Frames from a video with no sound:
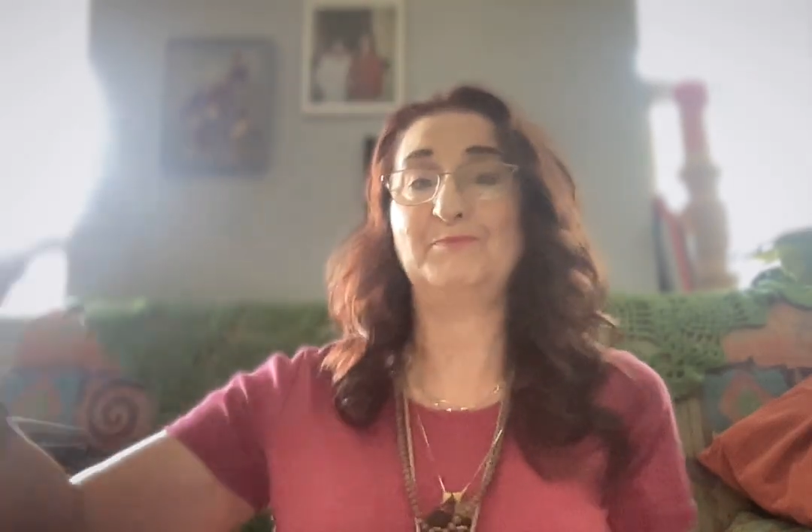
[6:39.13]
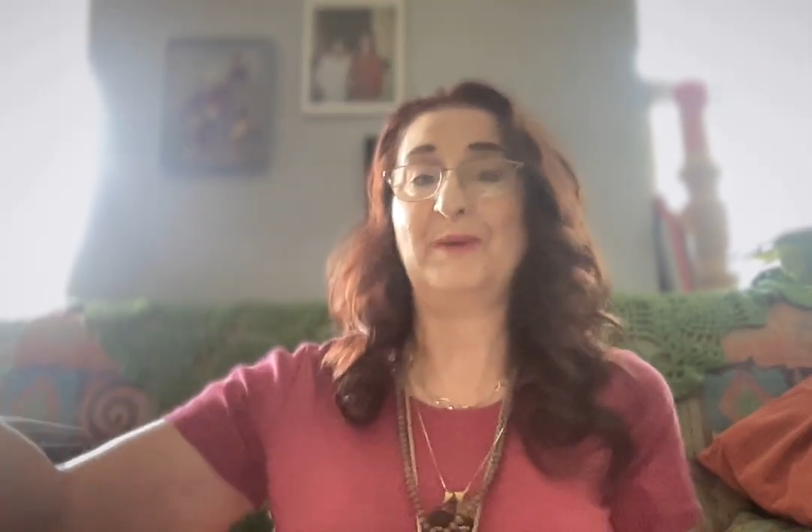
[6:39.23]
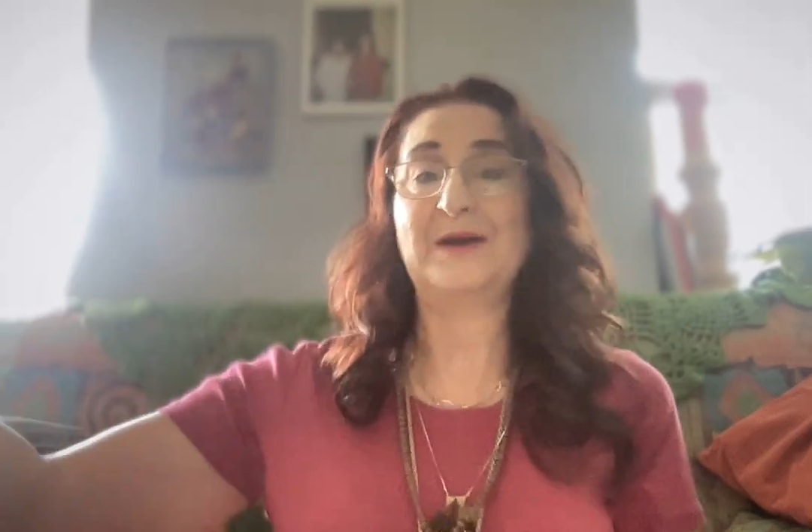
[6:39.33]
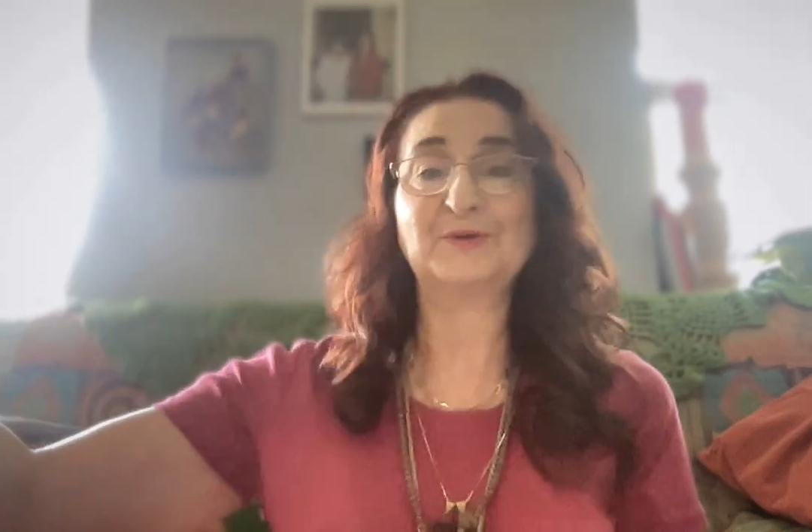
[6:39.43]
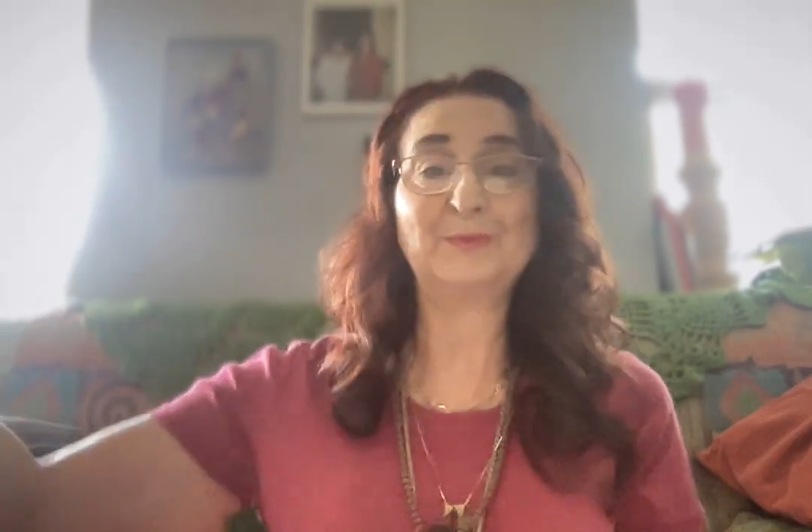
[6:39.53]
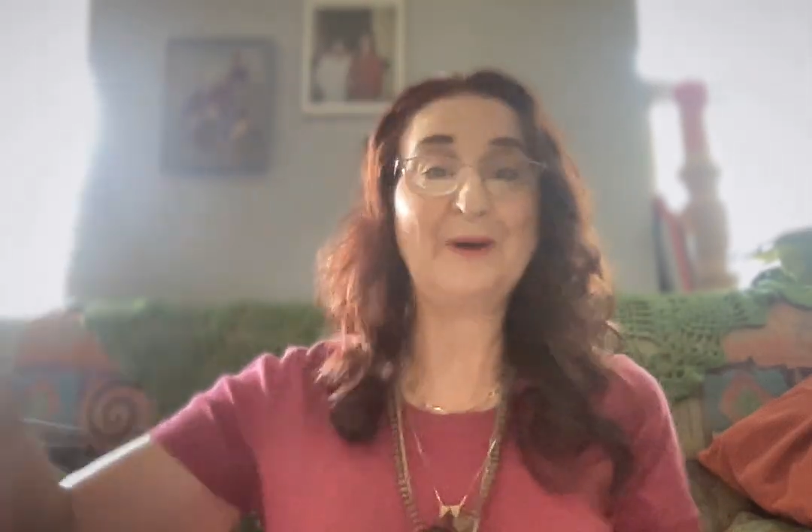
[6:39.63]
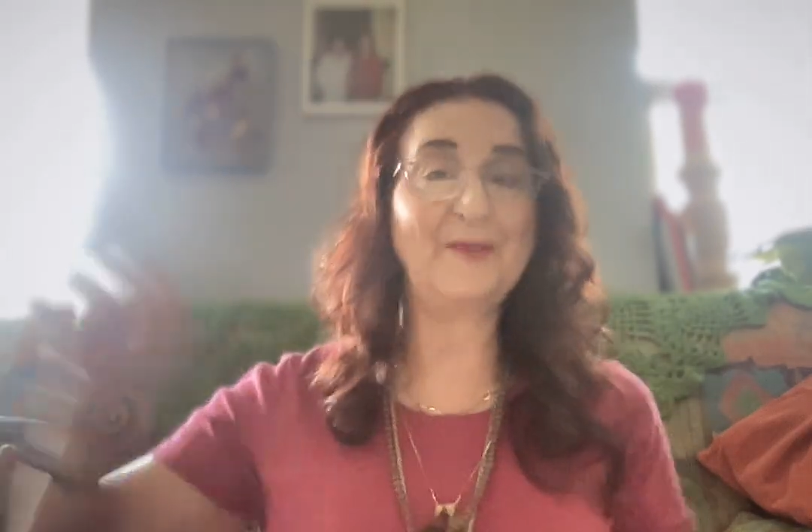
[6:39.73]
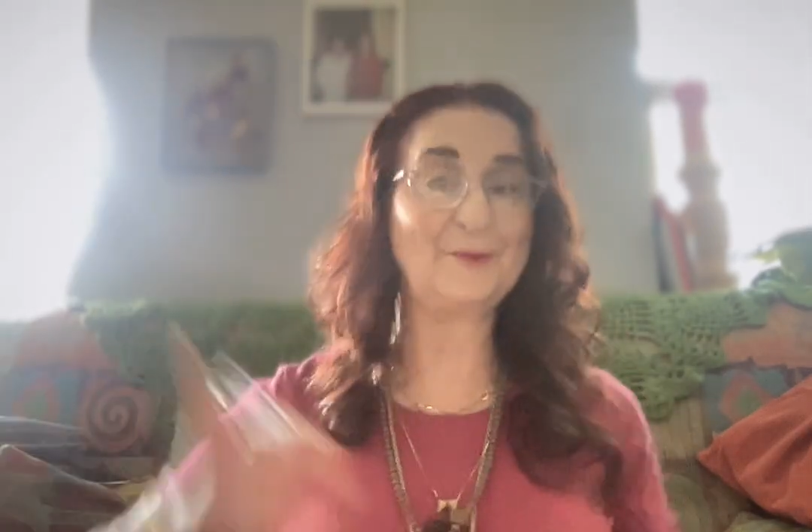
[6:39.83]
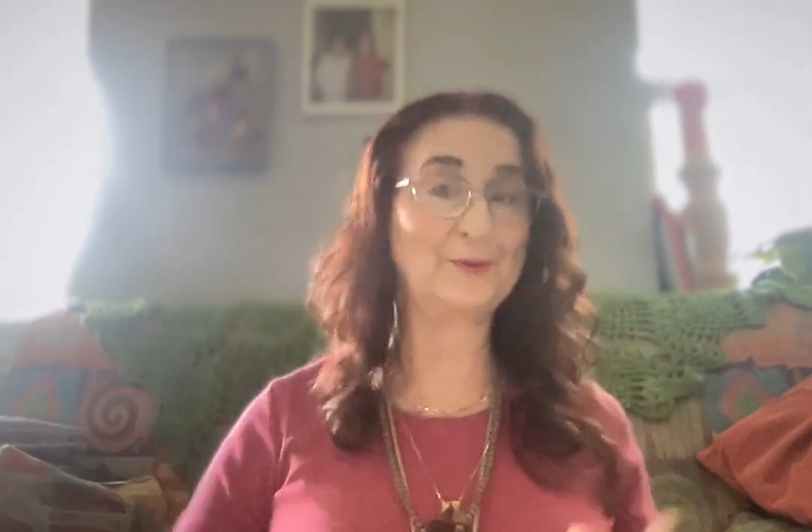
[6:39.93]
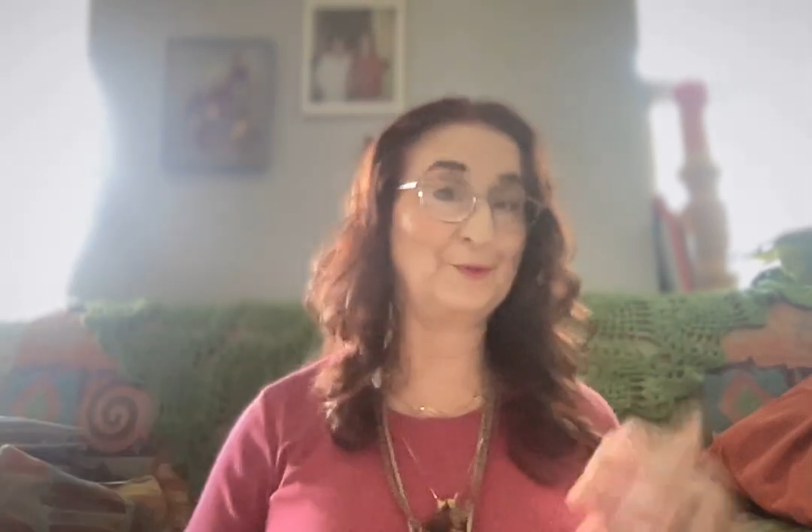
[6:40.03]
better
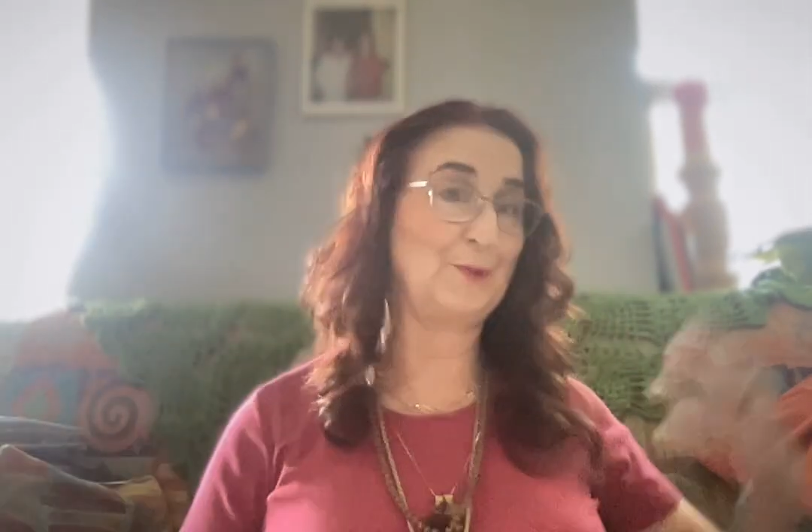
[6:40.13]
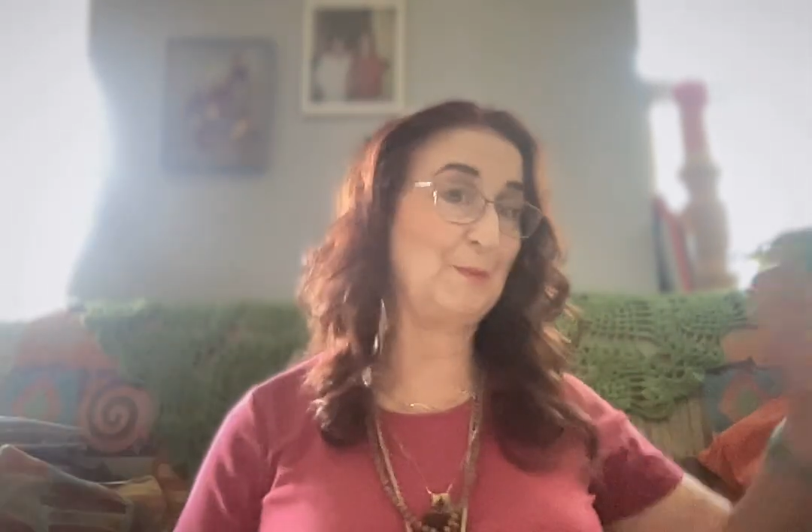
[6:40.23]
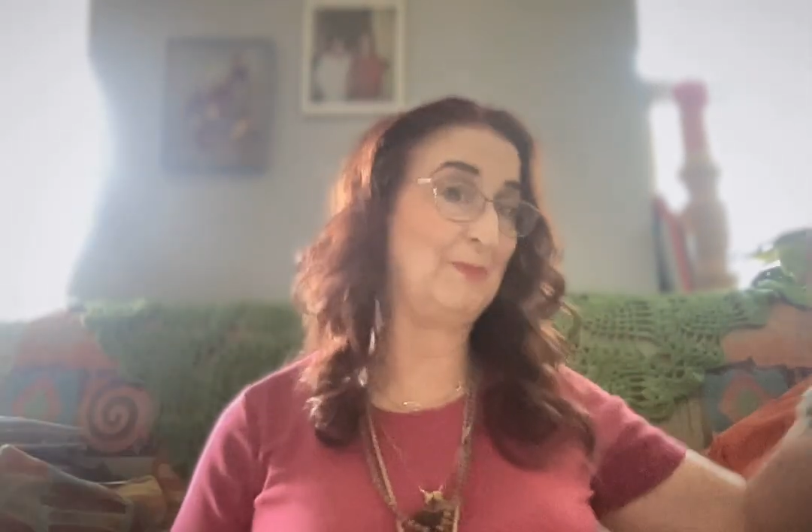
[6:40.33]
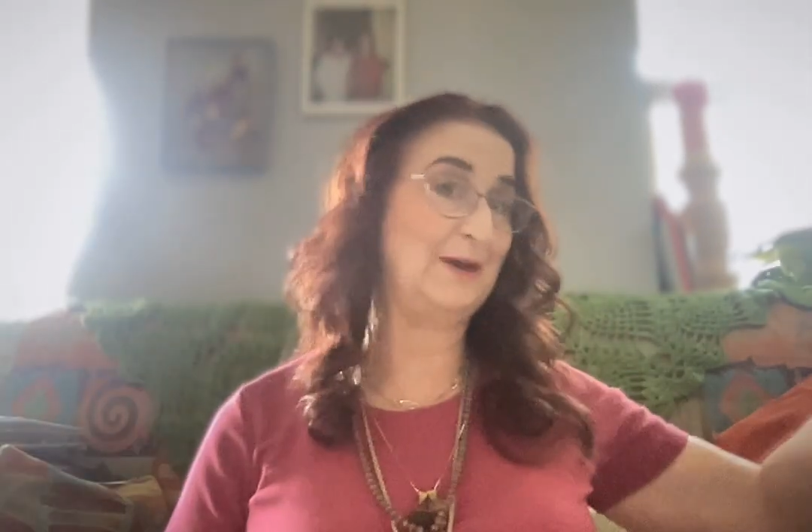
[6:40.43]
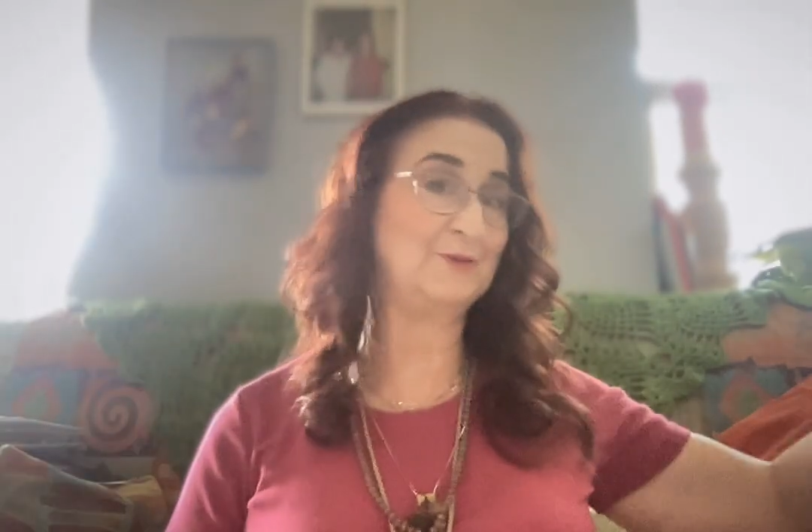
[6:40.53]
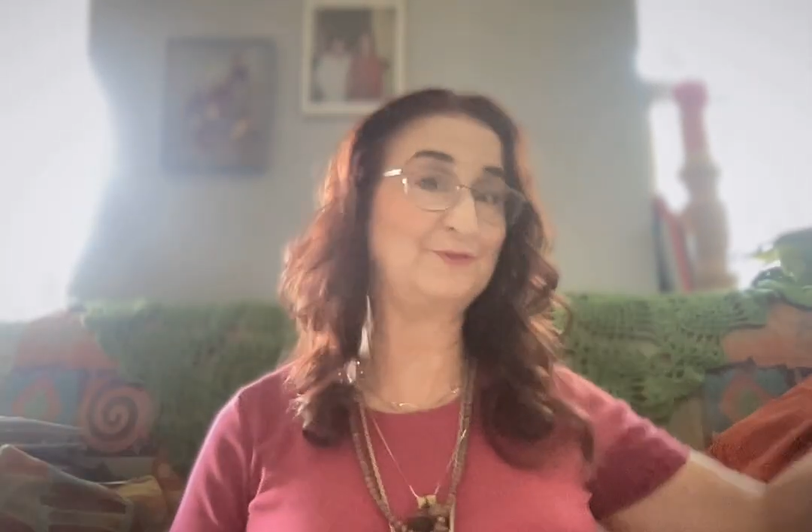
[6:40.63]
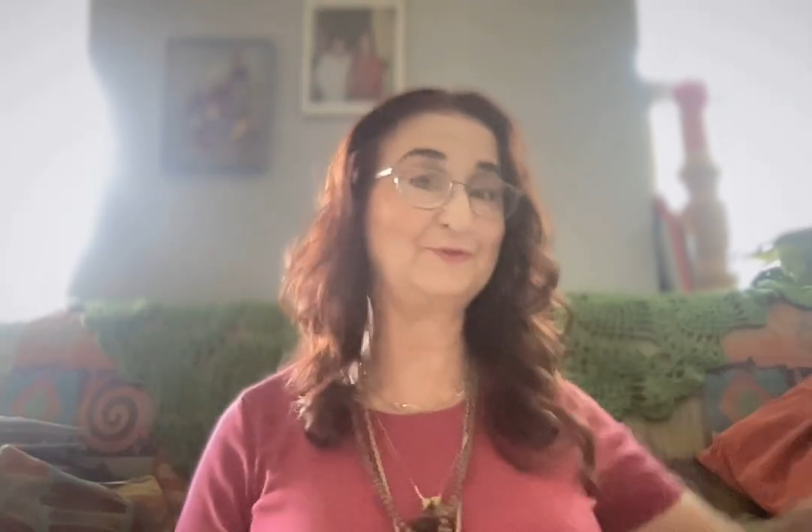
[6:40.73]
mother or a better